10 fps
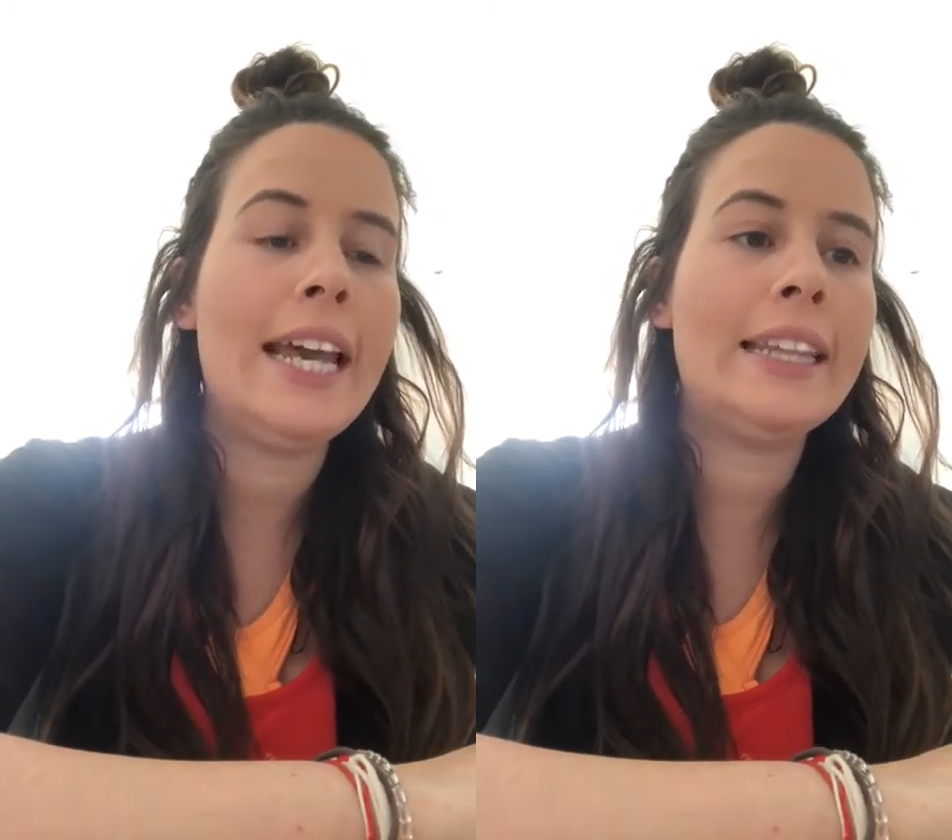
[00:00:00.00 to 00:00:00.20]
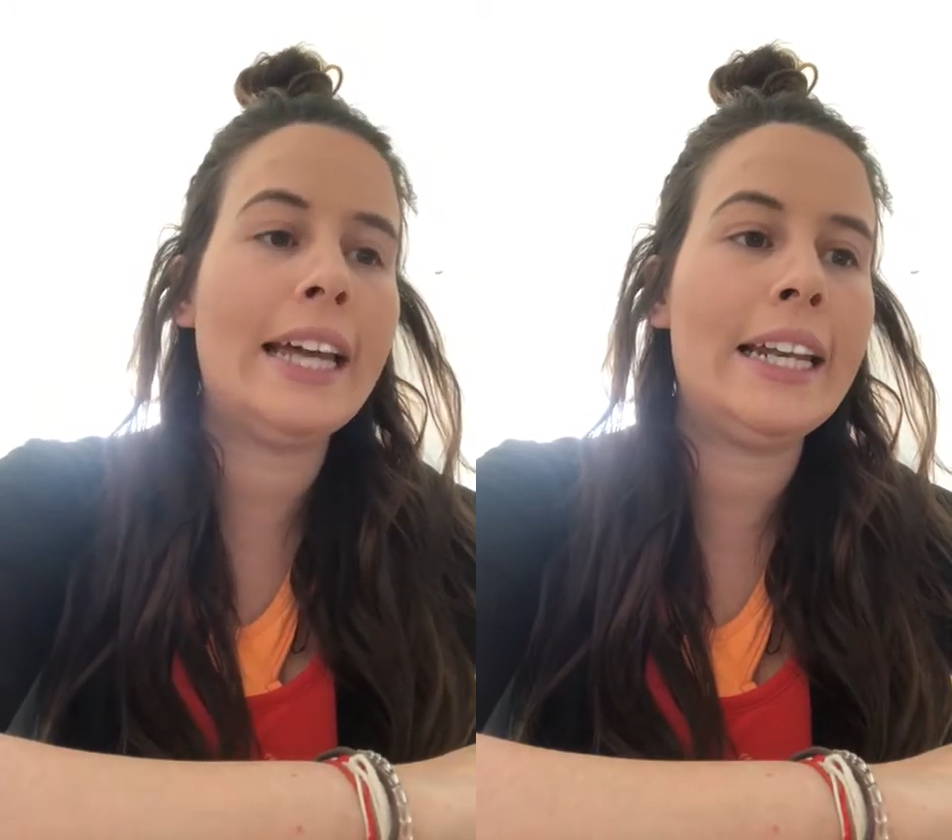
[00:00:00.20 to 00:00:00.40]

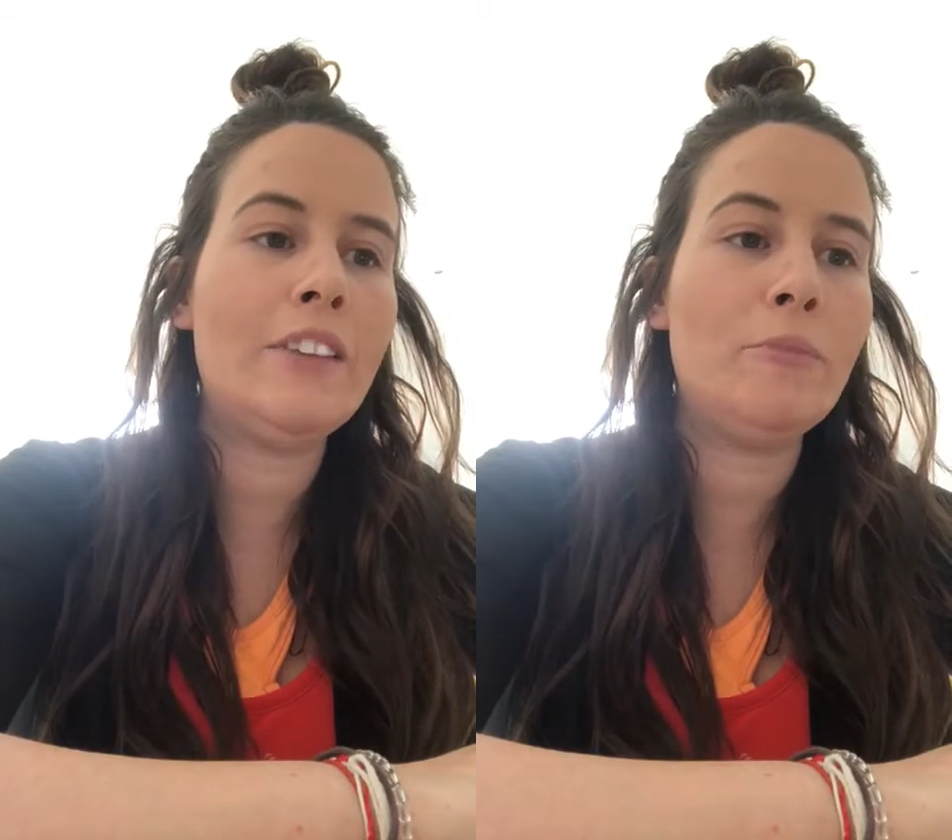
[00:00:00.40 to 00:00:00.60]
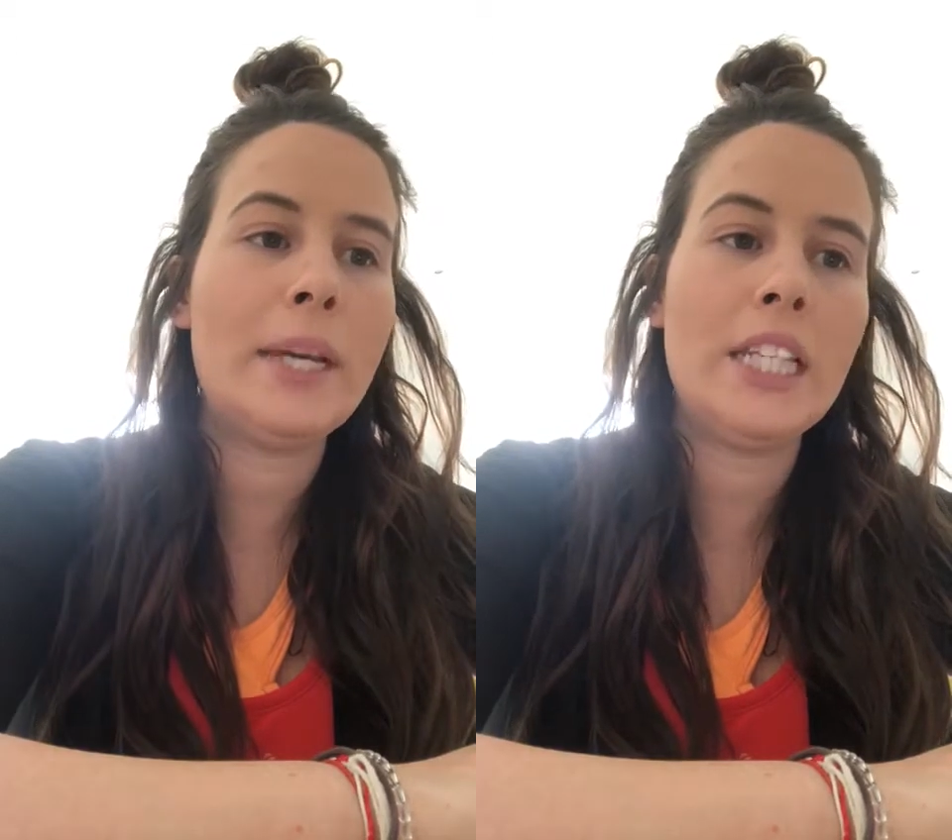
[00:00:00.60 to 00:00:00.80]
that
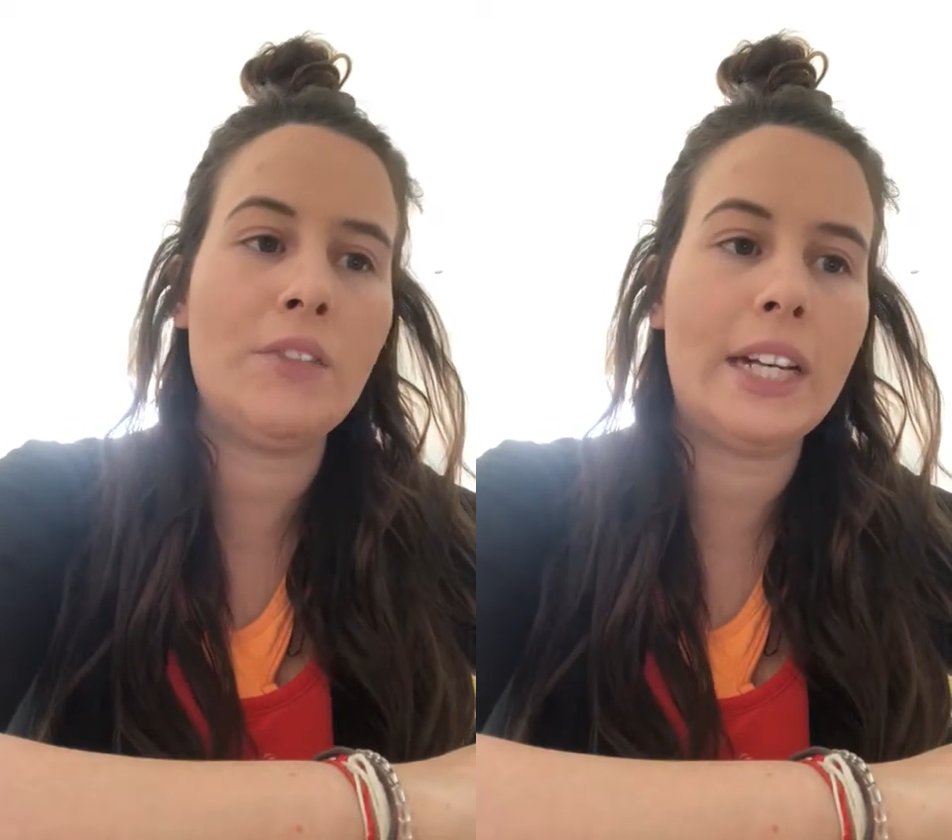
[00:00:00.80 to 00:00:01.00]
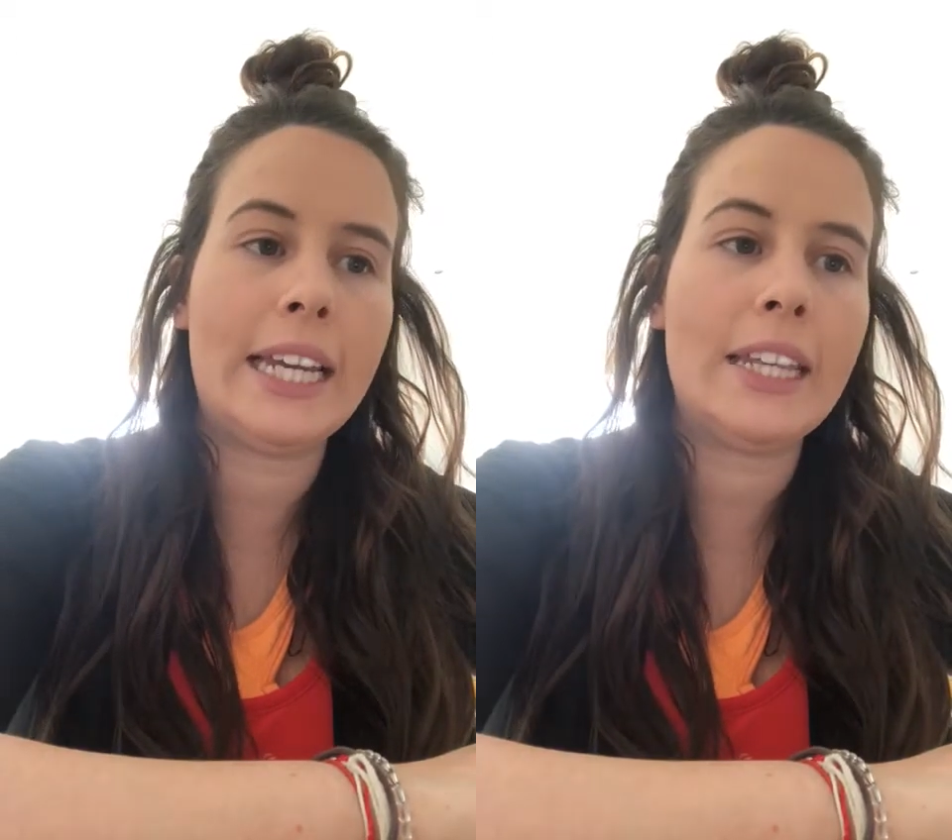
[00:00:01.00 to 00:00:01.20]
live
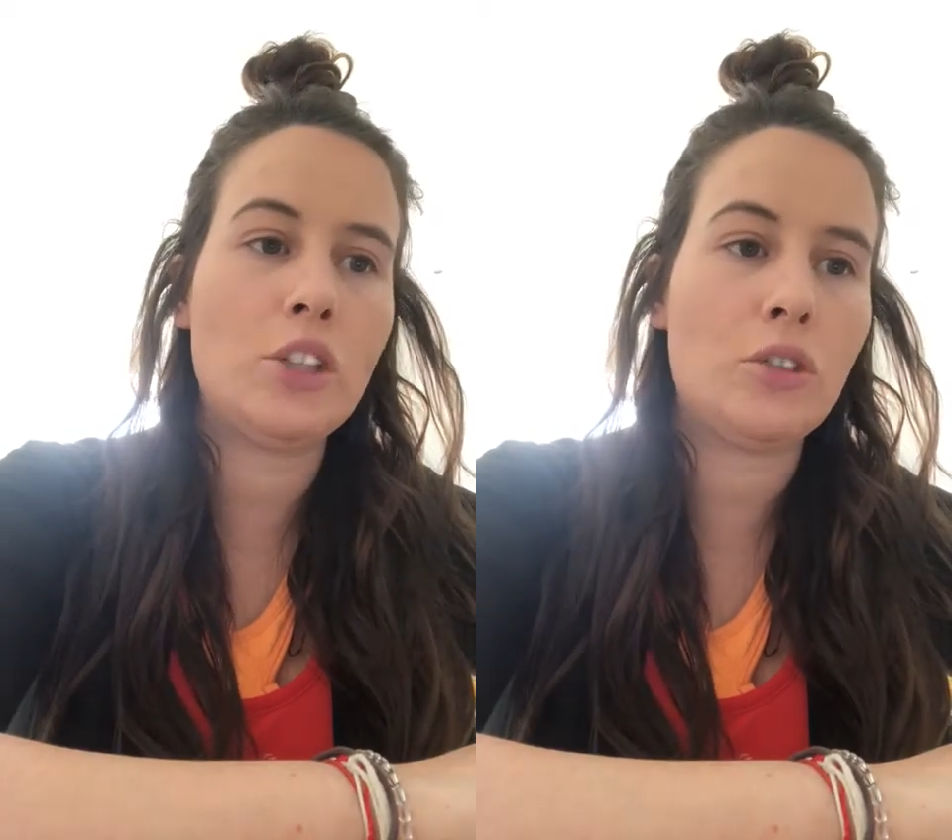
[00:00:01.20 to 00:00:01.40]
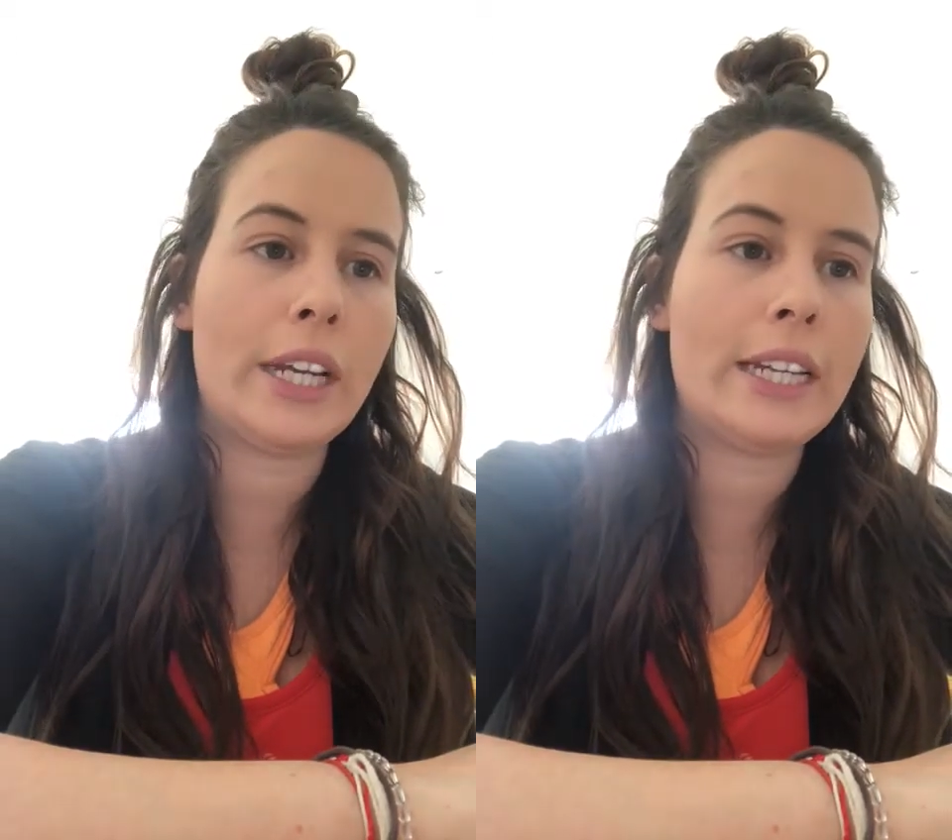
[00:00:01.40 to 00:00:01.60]
peacefully in the
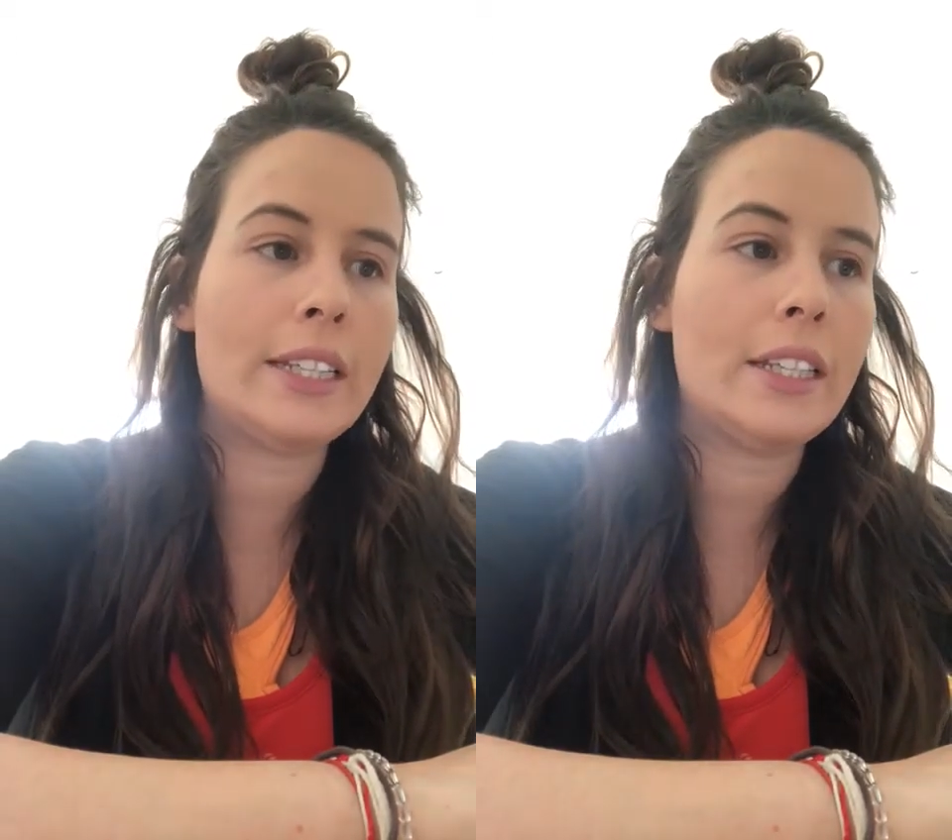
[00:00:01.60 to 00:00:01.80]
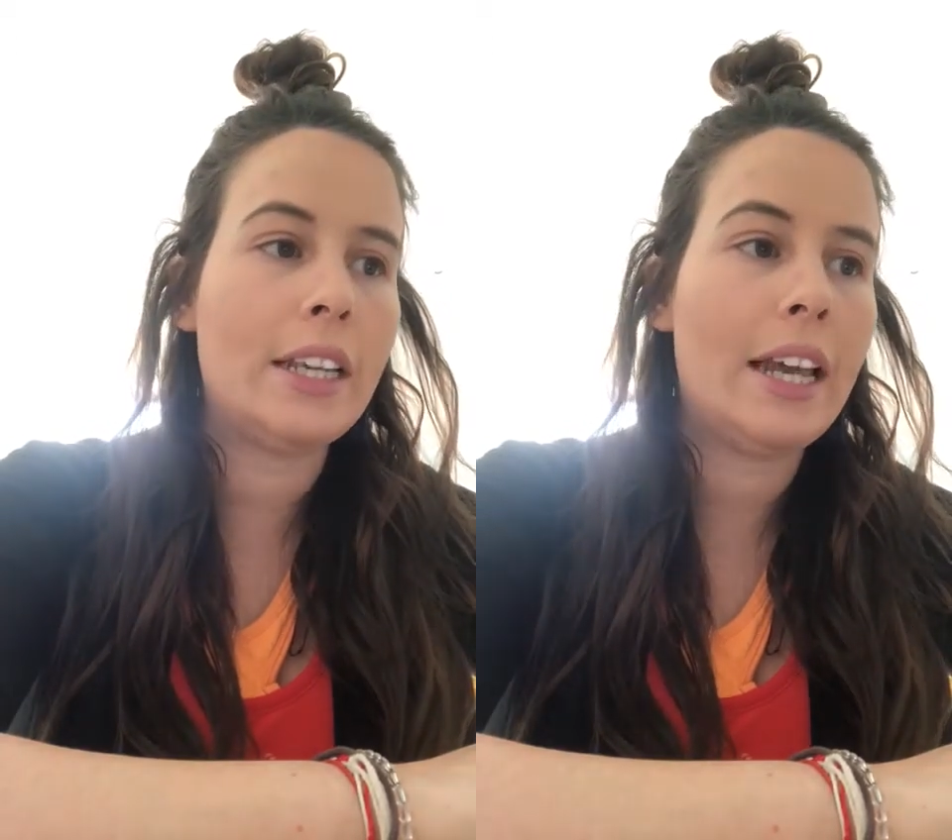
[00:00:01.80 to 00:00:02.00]
trees.